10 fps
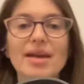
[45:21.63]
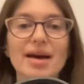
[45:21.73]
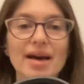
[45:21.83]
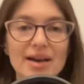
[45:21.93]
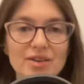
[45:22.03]

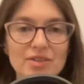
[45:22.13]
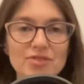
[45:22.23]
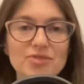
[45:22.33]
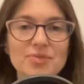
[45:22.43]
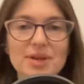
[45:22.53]

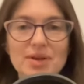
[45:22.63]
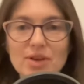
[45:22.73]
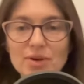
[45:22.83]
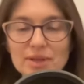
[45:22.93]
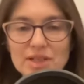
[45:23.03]
of, you know, the
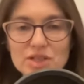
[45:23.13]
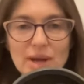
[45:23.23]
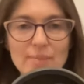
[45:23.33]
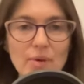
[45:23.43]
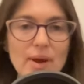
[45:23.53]
early
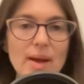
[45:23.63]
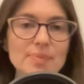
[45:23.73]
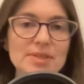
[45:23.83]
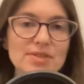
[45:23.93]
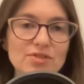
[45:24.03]
Jawbone
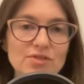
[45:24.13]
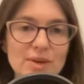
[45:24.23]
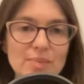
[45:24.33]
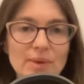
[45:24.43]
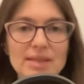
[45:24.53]
UPs and
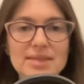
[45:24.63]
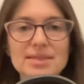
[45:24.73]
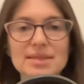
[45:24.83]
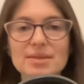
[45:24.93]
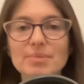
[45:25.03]

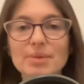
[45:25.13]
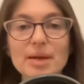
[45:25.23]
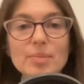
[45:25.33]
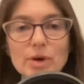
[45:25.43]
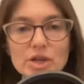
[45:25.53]
Fitbits and
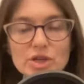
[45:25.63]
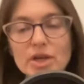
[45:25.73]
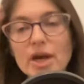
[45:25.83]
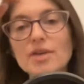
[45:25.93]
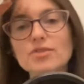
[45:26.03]
blood pressure
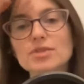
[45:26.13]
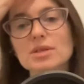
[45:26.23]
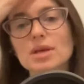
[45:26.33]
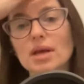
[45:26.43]
cuffs.